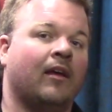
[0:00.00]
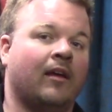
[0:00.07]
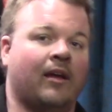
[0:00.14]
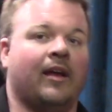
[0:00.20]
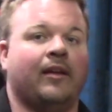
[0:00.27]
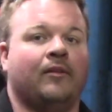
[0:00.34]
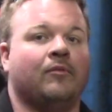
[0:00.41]

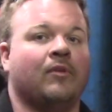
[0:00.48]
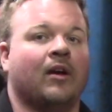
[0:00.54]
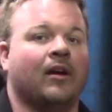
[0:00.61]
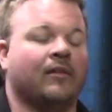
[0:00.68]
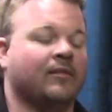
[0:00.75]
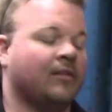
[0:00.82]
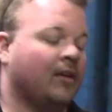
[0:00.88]
I do
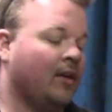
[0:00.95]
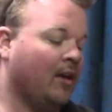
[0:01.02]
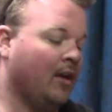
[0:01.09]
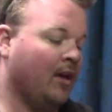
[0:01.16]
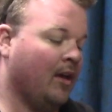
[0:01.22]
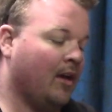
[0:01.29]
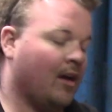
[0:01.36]
not.
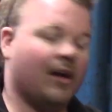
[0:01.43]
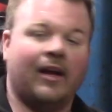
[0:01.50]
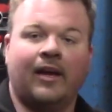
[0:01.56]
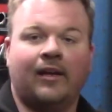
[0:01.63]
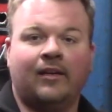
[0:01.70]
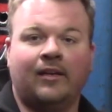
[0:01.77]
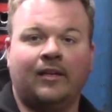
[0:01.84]

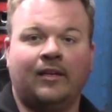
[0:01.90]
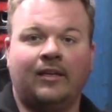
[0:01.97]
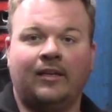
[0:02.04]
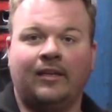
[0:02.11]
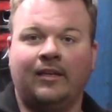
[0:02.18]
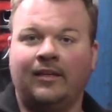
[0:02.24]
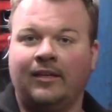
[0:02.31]

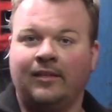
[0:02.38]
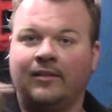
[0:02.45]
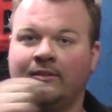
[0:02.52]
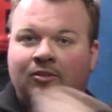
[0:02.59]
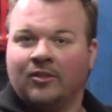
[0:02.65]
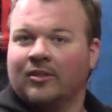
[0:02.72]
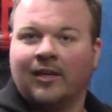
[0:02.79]
I
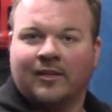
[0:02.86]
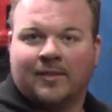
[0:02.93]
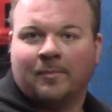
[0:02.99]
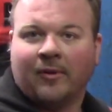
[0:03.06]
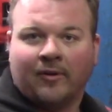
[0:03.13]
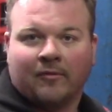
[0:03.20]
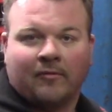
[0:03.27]
just got
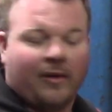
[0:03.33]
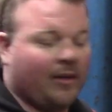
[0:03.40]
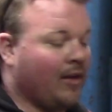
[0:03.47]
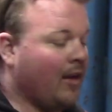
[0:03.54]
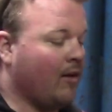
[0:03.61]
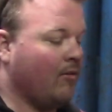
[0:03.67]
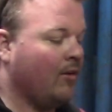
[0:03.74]
spark right
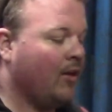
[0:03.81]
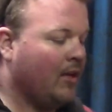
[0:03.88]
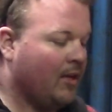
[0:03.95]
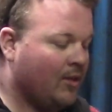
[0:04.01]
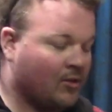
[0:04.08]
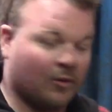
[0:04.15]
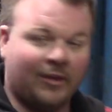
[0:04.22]
now.
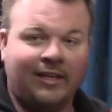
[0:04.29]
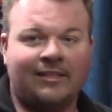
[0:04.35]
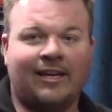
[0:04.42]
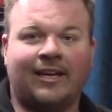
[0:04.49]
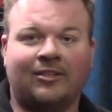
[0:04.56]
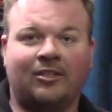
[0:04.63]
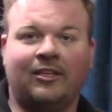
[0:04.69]
So he's
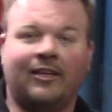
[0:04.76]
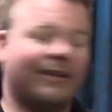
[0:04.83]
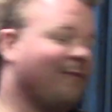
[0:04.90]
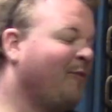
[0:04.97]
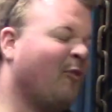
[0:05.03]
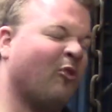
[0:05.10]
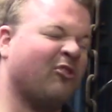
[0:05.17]
actually like
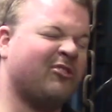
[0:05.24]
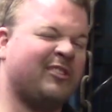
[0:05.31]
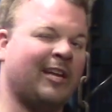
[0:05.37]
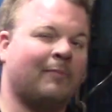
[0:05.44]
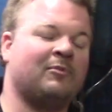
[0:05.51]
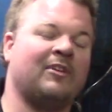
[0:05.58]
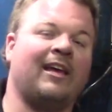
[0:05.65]
4
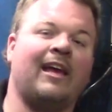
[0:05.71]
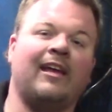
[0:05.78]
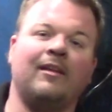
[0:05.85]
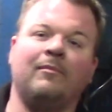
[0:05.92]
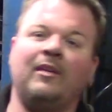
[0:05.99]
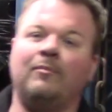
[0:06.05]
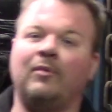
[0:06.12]
steps ahead
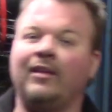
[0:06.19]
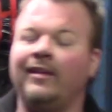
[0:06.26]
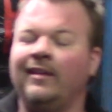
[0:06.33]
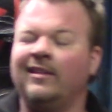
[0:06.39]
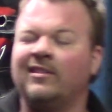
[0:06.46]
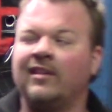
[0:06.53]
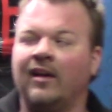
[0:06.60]
of me, but
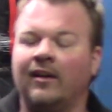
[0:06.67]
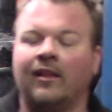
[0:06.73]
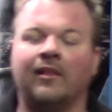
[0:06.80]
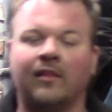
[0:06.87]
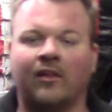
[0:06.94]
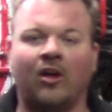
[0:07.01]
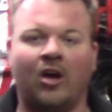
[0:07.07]
he's got a
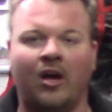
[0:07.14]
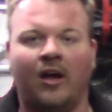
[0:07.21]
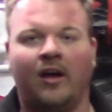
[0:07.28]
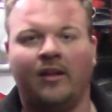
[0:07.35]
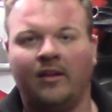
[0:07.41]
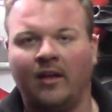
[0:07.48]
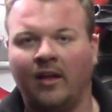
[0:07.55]

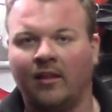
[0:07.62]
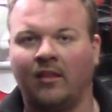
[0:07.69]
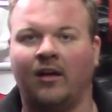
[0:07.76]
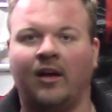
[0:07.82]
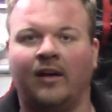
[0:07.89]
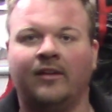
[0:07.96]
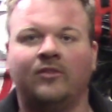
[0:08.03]

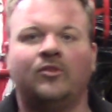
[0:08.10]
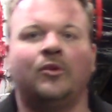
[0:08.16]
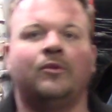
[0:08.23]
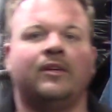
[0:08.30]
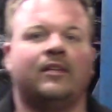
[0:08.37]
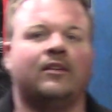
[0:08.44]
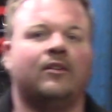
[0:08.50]
lot of
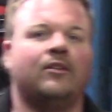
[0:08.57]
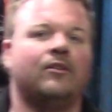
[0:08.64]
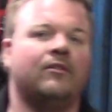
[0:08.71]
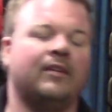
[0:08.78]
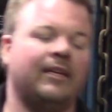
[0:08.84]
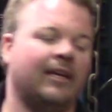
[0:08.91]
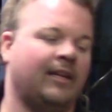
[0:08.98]
tuning to do
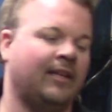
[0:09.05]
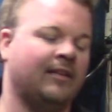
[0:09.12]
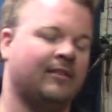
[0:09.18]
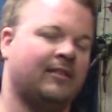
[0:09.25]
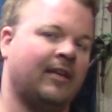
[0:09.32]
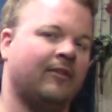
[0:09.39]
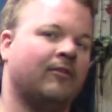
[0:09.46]
to get
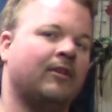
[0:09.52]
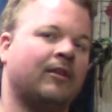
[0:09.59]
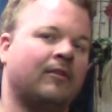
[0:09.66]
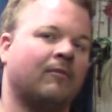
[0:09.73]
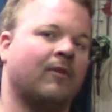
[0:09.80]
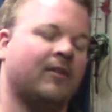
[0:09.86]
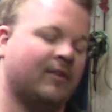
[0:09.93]
his Toyota
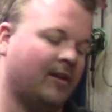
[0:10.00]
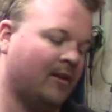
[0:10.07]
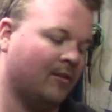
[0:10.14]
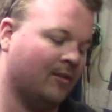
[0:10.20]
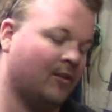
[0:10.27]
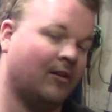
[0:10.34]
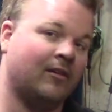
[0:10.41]
to run on
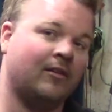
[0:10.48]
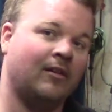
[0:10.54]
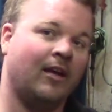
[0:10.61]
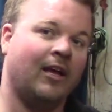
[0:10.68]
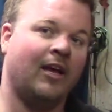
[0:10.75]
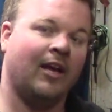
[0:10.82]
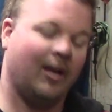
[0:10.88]
alcohol.
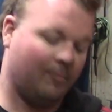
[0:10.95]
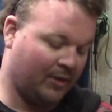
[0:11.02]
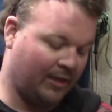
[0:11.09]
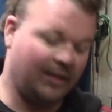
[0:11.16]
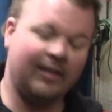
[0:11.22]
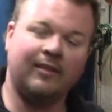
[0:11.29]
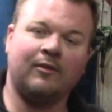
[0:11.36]
But
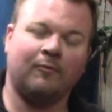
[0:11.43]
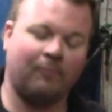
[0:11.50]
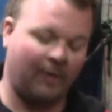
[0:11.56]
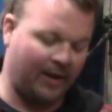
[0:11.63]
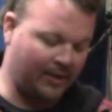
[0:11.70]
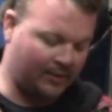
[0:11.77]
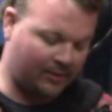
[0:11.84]
it is a
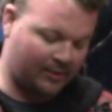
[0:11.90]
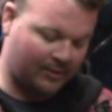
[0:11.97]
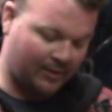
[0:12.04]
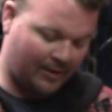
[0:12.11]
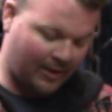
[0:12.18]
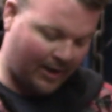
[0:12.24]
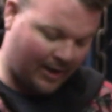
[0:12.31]

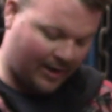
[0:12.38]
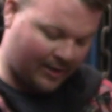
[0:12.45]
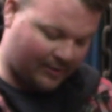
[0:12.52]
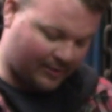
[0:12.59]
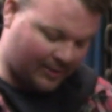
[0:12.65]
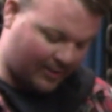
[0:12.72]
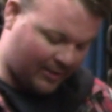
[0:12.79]
race,
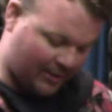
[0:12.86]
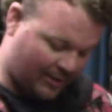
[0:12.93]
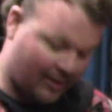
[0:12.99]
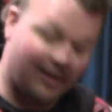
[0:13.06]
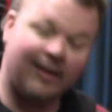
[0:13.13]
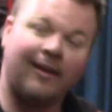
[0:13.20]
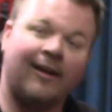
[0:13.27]
and
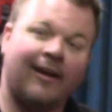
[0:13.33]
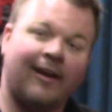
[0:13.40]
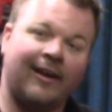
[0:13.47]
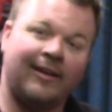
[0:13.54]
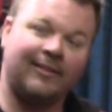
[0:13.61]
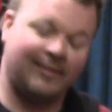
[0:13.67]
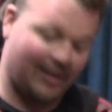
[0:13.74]

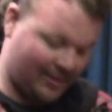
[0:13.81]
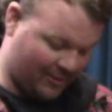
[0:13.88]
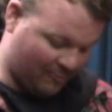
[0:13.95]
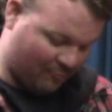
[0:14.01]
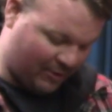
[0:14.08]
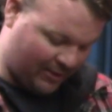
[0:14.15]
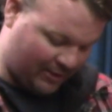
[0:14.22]
I intend to
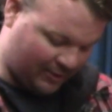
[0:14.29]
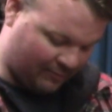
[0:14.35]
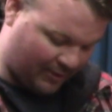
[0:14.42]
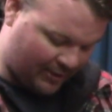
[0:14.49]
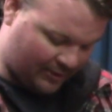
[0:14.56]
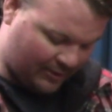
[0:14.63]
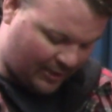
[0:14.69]
win this
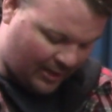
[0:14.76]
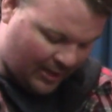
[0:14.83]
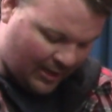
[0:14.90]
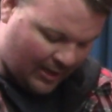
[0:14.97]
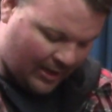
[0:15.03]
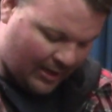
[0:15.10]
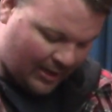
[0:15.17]
race.
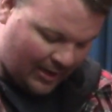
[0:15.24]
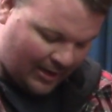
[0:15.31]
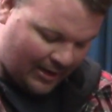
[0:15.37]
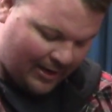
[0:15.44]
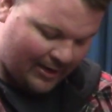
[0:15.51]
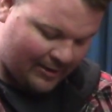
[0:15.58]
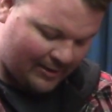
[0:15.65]

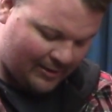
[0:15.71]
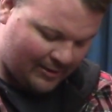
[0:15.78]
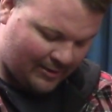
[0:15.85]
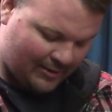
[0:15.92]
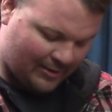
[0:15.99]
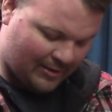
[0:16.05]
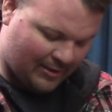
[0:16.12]
And
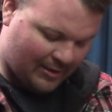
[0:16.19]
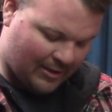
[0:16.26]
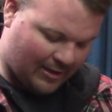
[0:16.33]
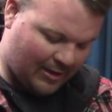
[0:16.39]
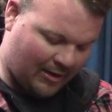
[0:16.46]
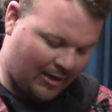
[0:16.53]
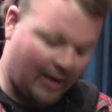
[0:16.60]

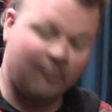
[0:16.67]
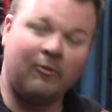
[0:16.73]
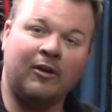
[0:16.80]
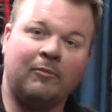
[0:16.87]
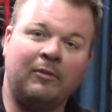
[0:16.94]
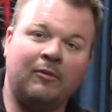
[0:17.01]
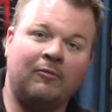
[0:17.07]
I
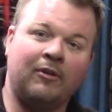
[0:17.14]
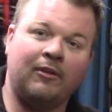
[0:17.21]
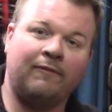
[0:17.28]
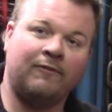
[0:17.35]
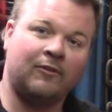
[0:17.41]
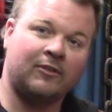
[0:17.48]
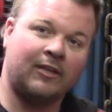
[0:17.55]
want to be one of the
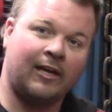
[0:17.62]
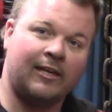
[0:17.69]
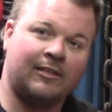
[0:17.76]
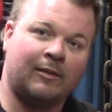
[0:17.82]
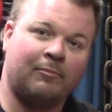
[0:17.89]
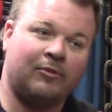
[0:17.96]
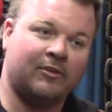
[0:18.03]
first
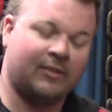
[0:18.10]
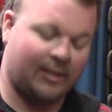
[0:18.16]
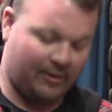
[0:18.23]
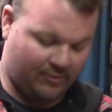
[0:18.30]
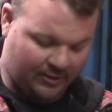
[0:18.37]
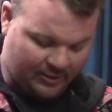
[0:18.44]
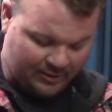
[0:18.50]
guys that put
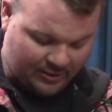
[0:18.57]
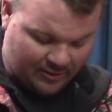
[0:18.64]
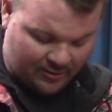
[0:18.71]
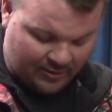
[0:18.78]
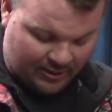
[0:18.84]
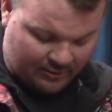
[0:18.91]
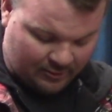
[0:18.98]
Toyotas
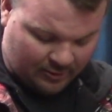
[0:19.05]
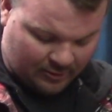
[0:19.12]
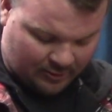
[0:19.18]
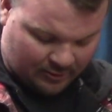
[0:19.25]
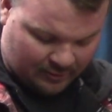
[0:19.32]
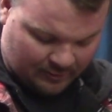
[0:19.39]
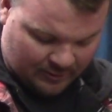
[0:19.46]
on
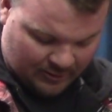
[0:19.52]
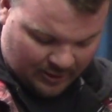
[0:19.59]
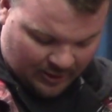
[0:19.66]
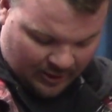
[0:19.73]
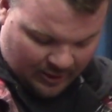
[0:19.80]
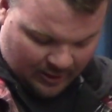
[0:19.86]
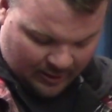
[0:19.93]
alcohol.
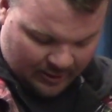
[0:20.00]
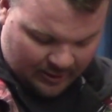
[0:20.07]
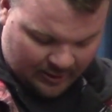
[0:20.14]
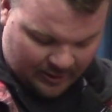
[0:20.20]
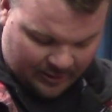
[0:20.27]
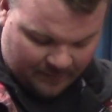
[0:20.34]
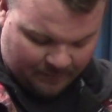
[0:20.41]

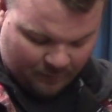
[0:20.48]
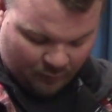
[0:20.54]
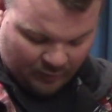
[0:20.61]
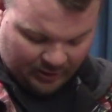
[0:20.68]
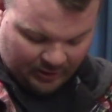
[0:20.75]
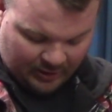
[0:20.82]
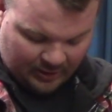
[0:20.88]

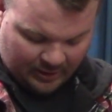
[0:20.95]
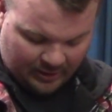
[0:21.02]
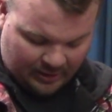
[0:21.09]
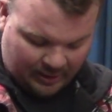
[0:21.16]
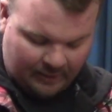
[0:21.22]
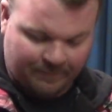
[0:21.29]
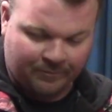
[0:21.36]
With
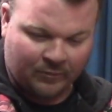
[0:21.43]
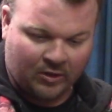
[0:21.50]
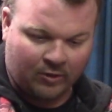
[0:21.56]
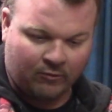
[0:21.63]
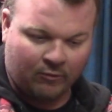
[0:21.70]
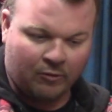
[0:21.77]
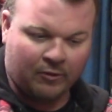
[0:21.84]
the
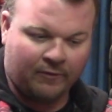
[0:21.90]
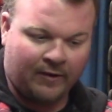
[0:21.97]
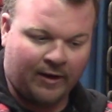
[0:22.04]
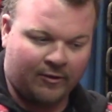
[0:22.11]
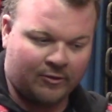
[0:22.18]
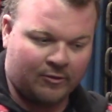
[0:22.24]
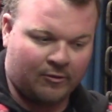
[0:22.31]

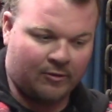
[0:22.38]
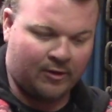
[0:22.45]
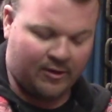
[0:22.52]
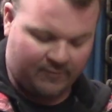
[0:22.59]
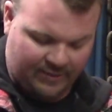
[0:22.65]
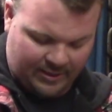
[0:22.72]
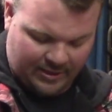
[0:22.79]
coronavirus going
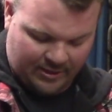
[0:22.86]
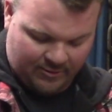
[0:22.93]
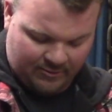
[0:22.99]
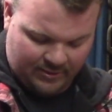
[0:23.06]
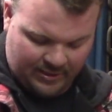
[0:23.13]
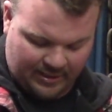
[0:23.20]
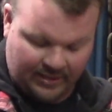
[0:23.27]
on right
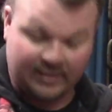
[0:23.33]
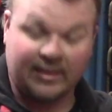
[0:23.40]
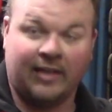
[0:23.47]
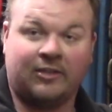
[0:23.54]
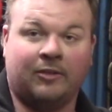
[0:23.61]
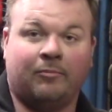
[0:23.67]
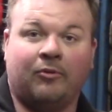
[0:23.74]
now, it is
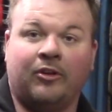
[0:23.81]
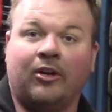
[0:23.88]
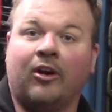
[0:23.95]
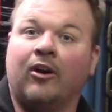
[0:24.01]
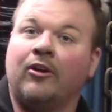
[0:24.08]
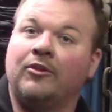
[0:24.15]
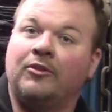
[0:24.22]
actually pretty
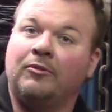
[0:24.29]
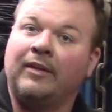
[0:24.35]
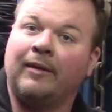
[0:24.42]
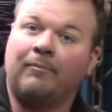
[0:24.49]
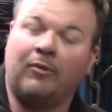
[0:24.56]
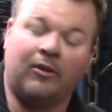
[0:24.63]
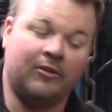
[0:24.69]
hard to
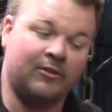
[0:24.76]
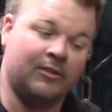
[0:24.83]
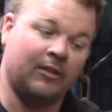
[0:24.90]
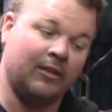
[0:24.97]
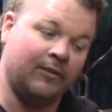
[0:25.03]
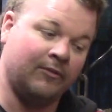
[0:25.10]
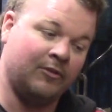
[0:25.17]
get parts
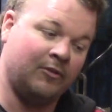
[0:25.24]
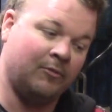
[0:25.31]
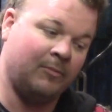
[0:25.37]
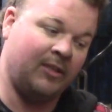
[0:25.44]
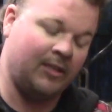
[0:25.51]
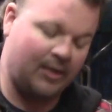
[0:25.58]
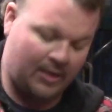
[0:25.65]
delivered to
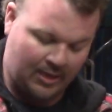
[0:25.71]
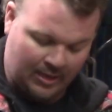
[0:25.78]
me.